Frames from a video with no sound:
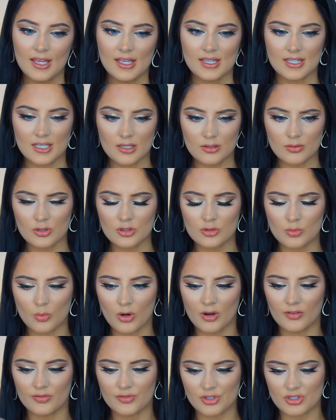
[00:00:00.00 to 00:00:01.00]
This one's
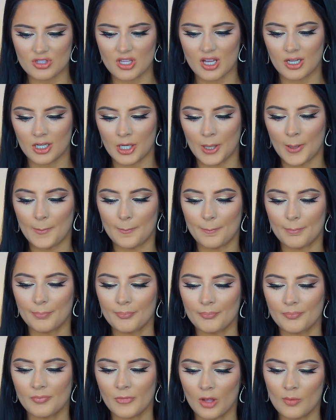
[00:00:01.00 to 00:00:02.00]
more of just like
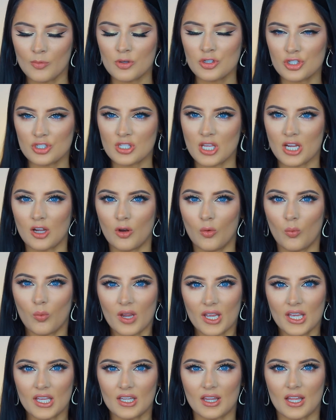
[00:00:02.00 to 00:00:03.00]
almost just like a
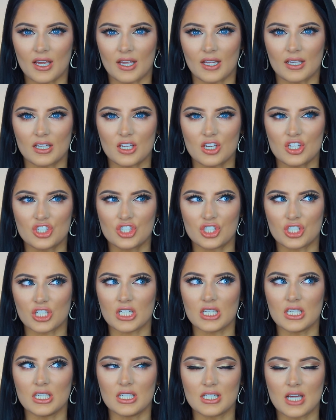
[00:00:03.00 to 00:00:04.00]
wet like
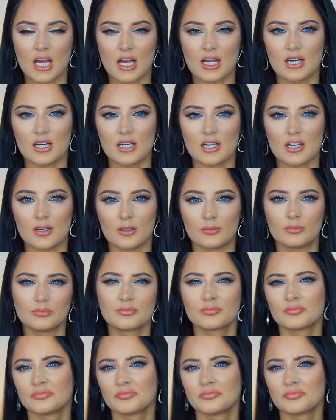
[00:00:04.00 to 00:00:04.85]
sheen. I